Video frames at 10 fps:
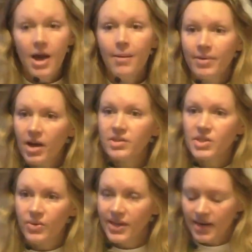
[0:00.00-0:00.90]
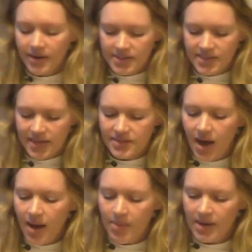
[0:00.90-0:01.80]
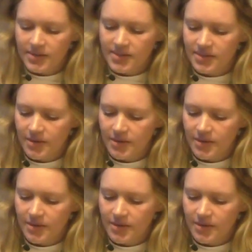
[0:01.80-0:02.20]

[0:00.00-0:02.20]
but also here at St. Thomas.